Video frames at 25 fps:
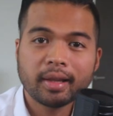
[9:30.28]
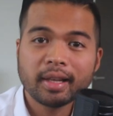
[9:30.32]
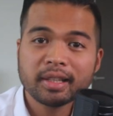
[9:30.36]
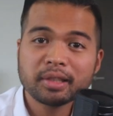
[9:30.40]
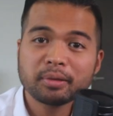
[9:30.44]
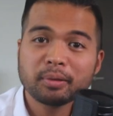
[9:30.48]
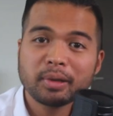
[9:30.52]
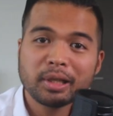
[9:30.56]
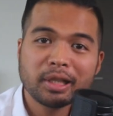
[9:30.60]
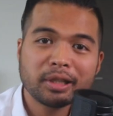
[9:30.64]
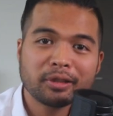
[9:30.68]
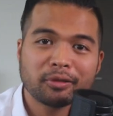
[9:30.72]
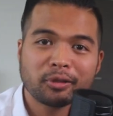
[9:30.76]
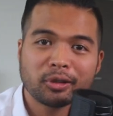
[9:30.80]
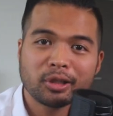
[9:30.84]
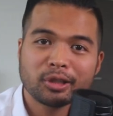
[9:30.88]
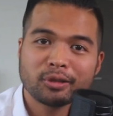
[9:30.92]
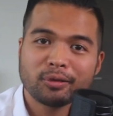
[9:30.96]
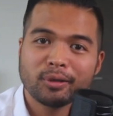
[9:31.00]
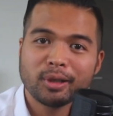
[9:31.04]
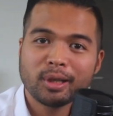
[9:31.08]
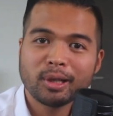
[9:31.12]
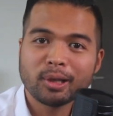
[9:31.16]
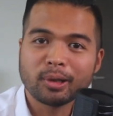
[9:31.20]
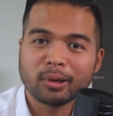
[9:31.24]
And that's really it for this
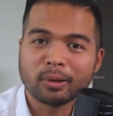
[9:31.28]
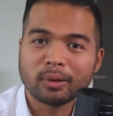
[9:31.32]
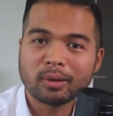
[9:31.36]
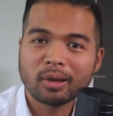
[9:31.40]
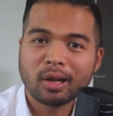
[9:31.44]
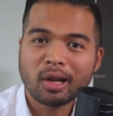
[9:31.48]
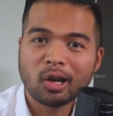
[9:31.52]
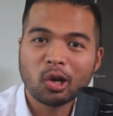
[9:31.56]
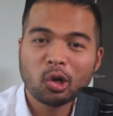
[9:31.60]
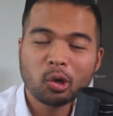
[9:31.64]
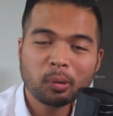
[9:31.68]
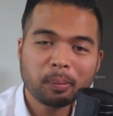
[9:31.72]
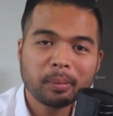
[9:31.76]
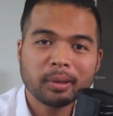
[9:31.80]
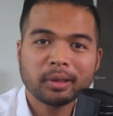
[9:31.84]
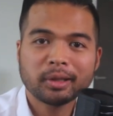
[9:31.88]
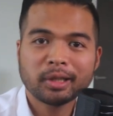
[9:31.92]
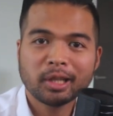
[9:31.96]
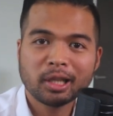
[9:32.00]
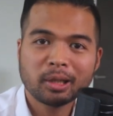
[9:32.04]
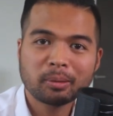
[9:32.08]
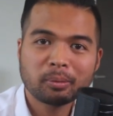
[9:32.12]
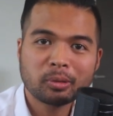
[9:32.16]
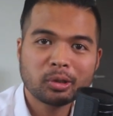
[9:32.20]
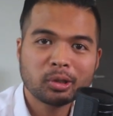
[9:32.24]
video. I hope it
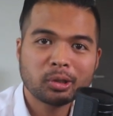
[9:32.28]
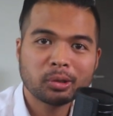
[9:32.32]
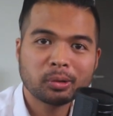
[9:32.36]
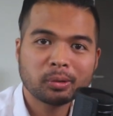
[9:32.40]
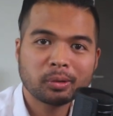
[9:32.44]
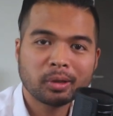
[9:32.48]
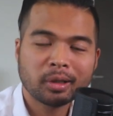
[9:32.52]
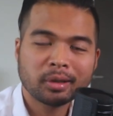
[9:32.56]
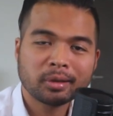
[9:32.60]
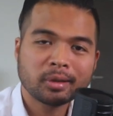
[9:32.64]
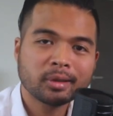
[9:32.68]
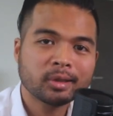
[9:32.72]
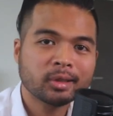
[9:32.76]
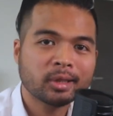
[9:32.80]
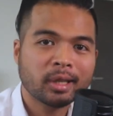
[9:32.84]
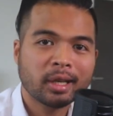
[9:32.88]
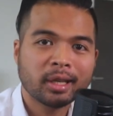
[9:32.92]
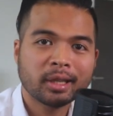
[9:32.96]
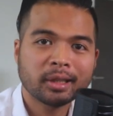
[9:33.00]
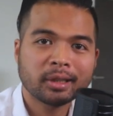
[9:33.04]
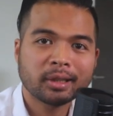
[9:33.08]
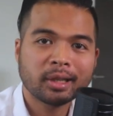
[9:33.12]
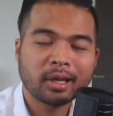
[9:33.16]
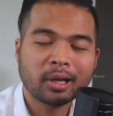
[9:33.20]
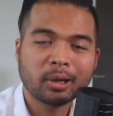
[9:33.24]
helped you
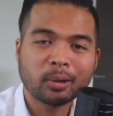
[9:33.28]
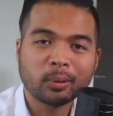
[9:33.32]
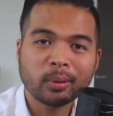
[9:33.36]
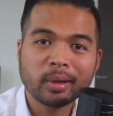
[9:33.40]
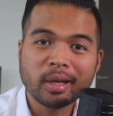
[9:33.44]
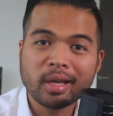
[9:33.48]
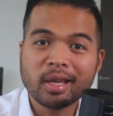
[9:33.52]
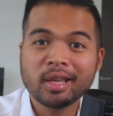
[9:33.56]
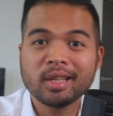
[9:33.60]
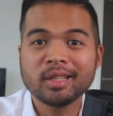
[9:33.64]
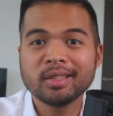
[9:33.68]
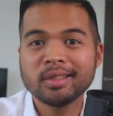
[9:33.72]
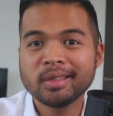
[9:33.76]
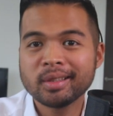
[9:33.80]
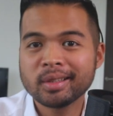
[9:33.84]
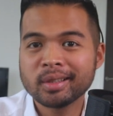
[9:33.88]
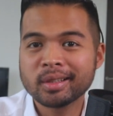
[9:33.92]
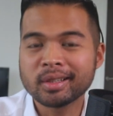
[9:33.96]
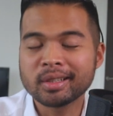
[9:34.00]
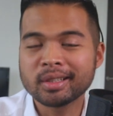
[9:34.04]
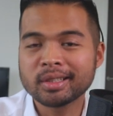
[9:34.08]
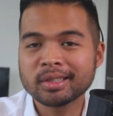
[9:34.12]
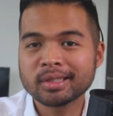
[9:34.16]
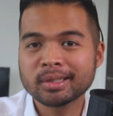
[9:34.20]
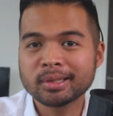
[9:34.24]
understand how easy
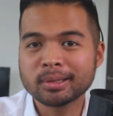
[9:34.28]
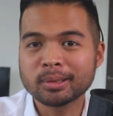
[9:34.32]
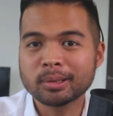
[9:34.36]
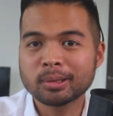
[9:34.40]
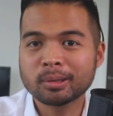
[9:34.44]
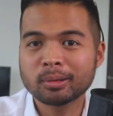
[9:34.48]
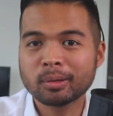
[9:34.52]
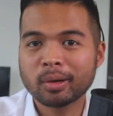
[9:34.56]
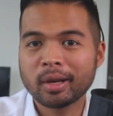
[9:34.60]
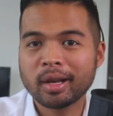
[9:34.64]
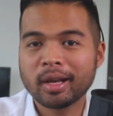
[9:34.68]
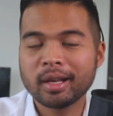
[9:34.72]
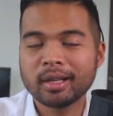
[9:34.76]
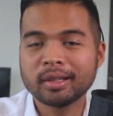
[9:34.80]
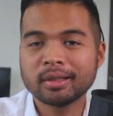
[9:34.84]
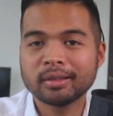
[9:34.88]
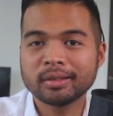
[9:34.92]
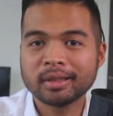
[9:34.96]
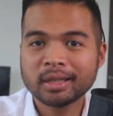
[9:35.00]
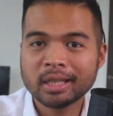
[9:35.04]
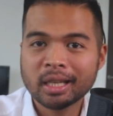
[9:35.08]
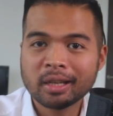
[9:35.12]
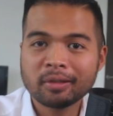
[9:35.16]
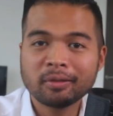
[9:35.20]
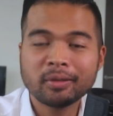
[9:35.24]
it is to
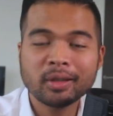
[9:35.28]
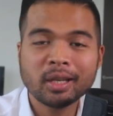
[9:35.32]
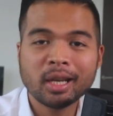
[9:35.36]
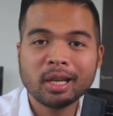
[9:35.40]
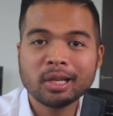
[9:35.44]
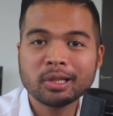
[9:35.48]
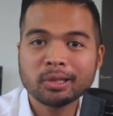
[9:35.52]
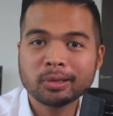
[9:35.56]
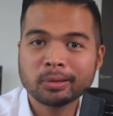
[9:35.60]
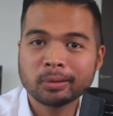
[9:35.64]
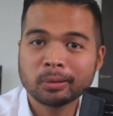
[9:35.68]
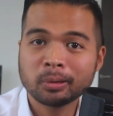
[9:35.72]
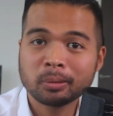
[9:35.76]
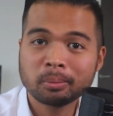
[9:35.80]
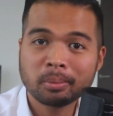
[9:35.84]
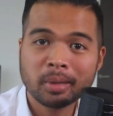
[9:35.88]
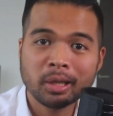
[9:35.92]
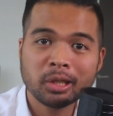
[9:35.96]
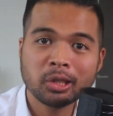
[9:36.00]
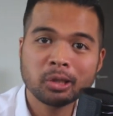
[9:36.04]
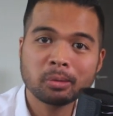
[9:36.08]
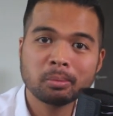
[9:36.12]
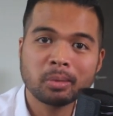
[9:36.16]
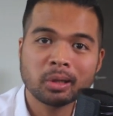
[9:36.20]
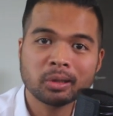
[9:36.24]
create navigational
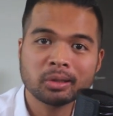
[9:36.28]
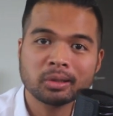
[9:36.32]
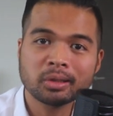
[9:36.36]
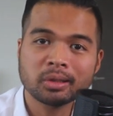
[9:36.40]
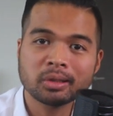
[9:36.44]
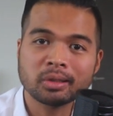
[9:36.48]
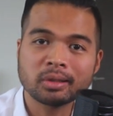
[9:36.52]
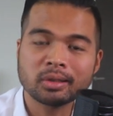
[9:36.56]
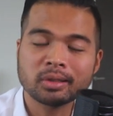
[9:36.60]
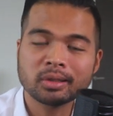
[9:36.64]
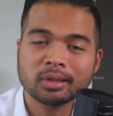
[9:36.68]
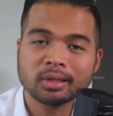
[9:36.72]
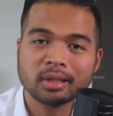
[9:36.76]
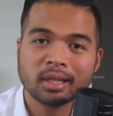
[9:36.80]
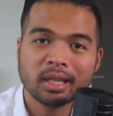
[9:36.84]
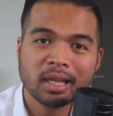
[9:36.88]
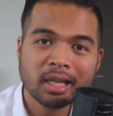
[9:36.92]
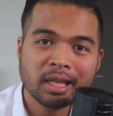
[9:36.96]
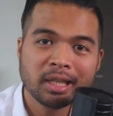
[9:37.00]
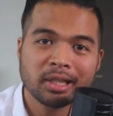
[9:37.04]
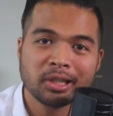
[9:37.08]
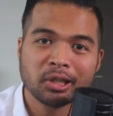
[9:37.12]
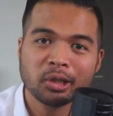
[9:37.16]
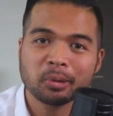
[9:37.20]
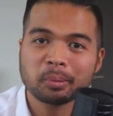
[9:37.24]
menu buttons
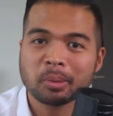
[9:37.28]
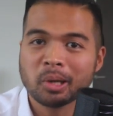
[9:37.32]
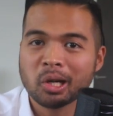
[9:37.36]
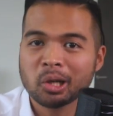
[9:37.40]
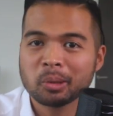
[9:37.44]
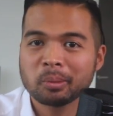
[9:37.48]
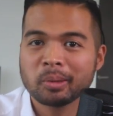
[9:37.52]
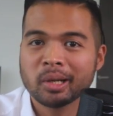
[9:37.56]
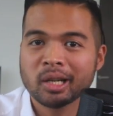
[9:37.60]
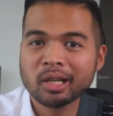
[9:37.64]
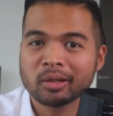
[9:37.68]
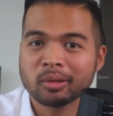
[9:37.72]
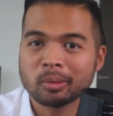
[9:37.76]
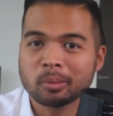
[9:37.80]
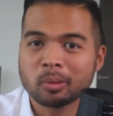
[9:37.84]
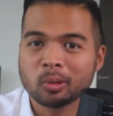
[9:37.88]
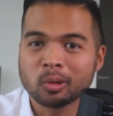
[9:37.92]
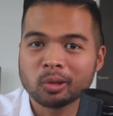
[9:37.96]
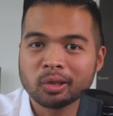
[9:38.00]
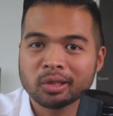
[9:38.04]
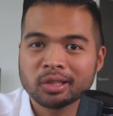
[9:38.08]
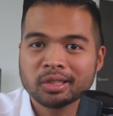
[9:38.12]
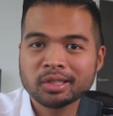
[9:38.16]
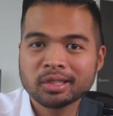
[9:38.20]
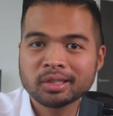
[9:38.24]
in your Power BI
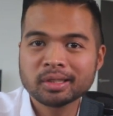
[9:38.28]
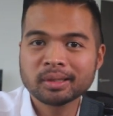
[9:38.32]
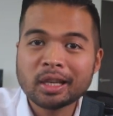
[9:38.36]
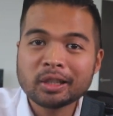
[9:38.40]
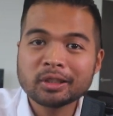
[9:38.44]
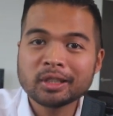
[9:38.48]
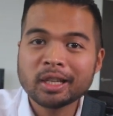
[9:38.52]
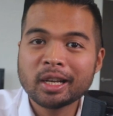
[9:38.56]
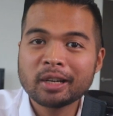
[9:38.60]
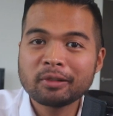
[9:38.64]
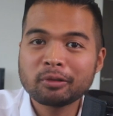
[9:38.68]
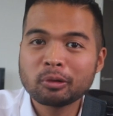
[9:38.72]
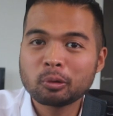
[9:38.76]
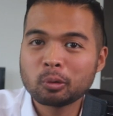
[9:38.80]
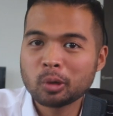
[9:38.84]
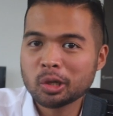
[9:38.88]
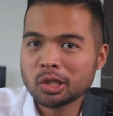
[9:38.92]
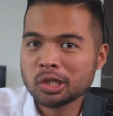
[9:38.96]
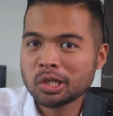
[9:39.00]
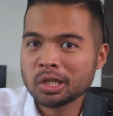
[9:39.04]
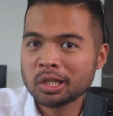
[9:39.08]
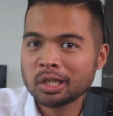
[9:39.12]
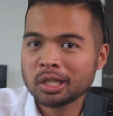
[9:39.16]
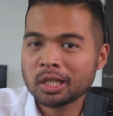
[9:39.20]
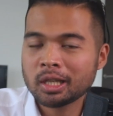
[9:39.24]
reports. Thanks again for
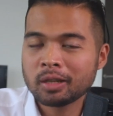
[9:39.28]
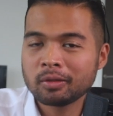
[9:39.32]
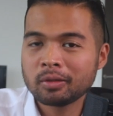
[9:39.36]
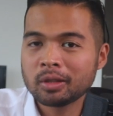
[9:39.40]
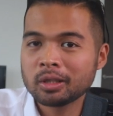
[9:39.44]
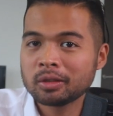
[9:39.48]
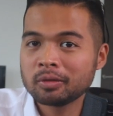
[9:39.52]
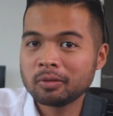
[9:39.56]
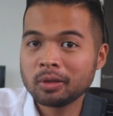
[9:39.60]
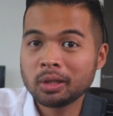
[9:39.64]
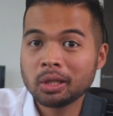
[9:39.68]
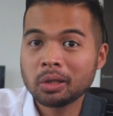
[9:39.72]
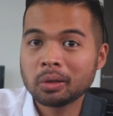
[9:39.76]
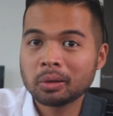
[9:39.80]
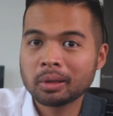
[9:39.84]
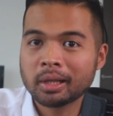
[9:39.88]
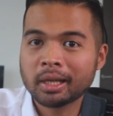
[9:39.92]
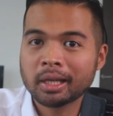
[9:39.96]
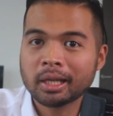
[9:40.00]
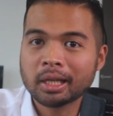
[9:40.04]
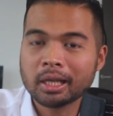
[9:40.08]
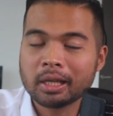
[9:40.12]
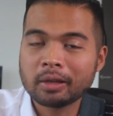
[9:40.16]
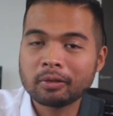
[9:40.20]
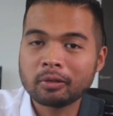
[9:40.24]
watching. Give this video a
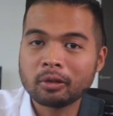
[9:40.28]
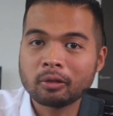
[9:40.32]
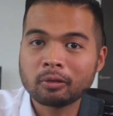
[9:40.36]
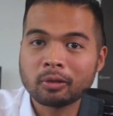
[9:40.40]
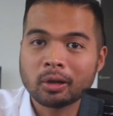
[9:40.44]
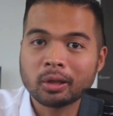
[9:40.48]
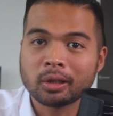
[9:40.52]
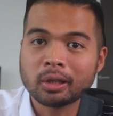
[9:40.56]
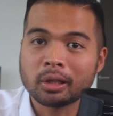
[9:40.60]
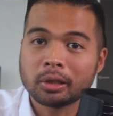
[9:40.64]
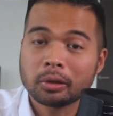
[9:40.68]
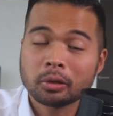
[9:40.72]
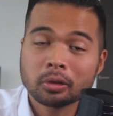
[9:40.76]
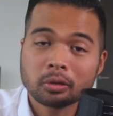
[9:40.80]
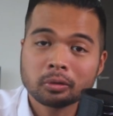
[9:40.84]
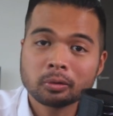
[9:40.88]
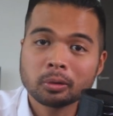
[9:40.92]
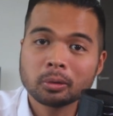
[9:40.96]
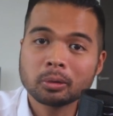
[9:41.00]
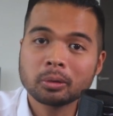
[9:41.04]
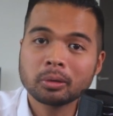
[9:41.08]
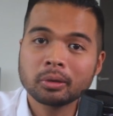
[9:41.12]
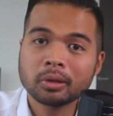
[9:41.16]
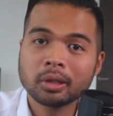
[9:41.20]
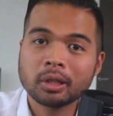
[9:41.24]
like if you found it
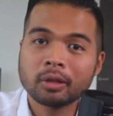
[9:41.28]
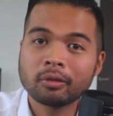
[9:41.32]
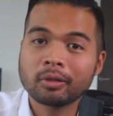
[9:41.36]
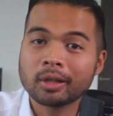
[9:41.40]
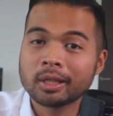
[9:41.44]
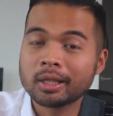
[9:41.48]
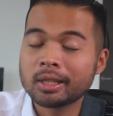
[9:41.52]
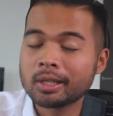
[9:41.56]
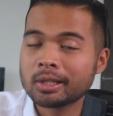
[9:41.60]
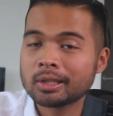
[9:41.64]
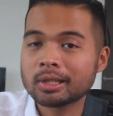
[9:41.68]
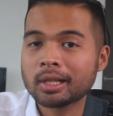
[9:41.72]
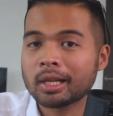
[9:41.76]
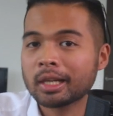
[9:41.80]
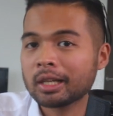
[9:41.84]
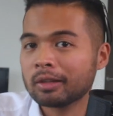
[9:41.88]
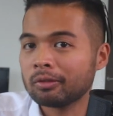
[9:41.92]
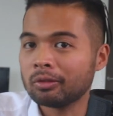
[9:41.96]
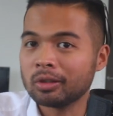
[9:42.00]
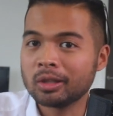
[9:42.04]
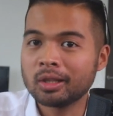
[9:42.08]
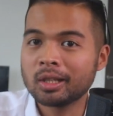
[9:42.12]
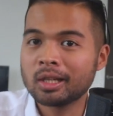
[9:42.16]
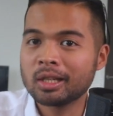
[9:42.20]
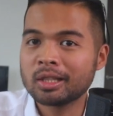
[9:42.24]
useful. Give it a dislike
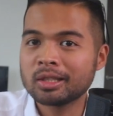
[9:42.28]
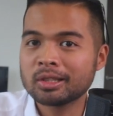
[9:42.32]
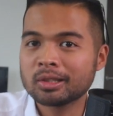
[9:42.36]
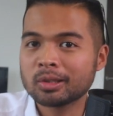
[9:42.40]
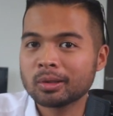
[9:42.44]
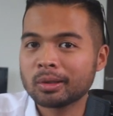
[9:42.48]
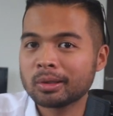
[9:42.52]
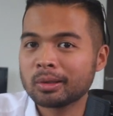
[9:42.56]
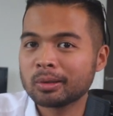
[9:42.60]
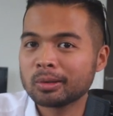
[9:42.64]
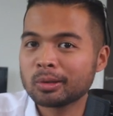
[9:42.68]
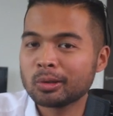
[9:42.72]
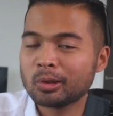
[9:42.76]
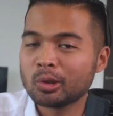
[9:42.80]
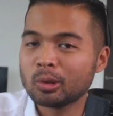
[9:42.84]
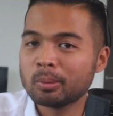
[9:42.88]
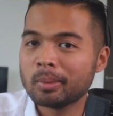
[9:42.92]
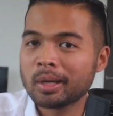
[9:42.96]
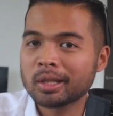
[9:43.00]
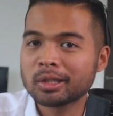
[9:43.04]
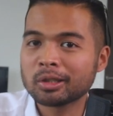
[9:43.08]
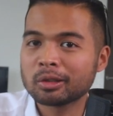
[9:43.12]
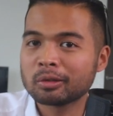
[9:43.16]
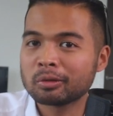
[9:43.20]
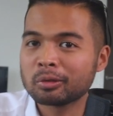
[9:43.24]
if you didn't so I know to do
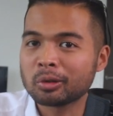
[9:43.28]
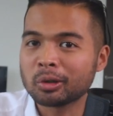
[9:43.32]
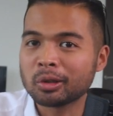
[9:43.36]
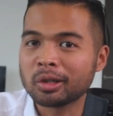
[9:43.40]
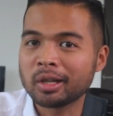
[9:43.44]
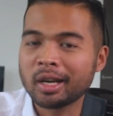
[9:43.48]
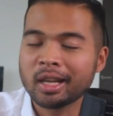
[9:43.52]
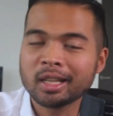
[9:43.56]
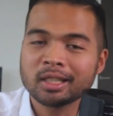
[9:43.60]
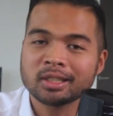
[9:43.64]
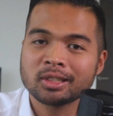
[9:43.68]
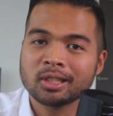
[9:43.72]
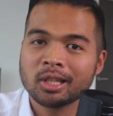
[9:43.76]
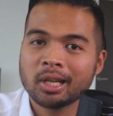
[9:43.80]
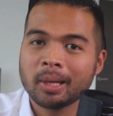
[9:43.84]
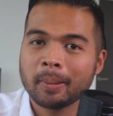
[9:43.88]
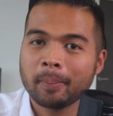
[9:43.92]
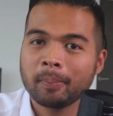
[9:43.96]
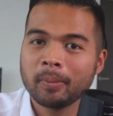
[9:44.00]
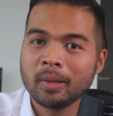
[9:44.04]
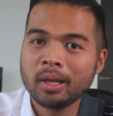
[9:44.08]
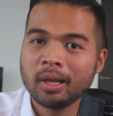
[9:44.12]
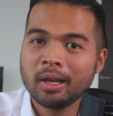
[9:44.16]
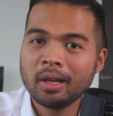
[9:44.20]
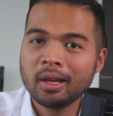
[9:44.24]
better for next
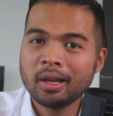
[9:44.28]
time.